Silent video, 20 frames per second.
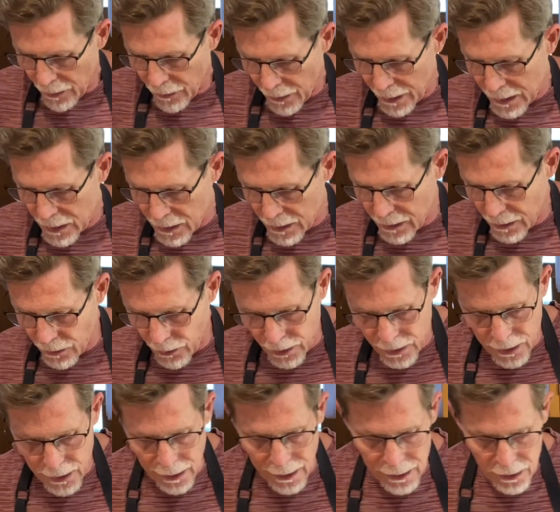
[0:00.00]
this
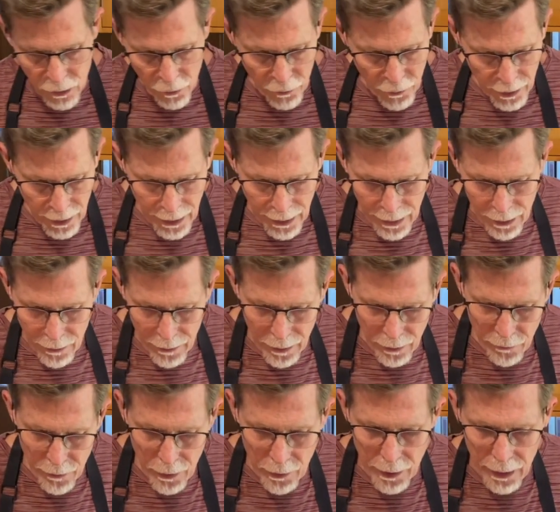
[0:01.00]
looks like it's fitting in
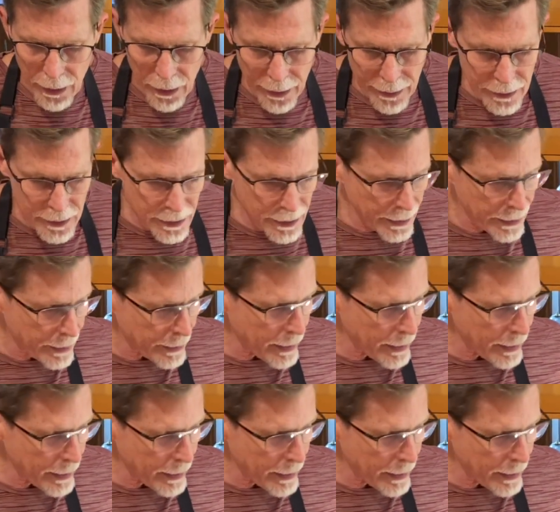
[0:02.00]
there very nicely